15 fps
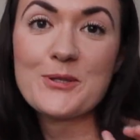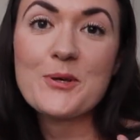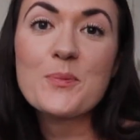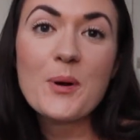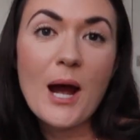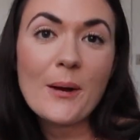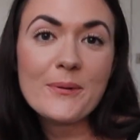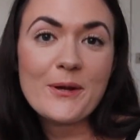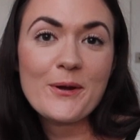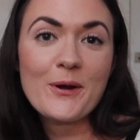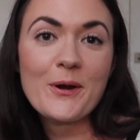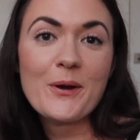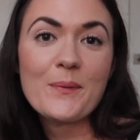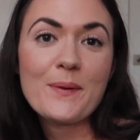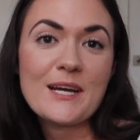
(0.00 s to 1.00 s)
you probably
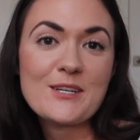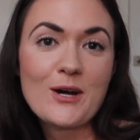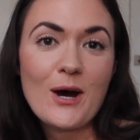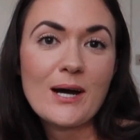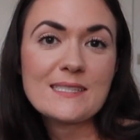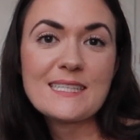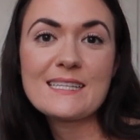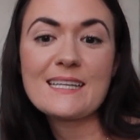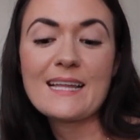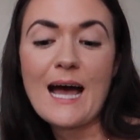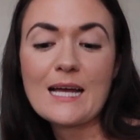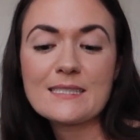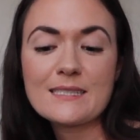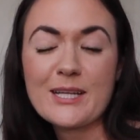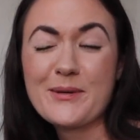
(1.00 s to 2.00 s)
heard my dogs in the
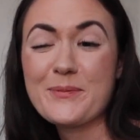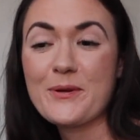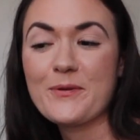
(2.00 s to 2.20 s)
last clip.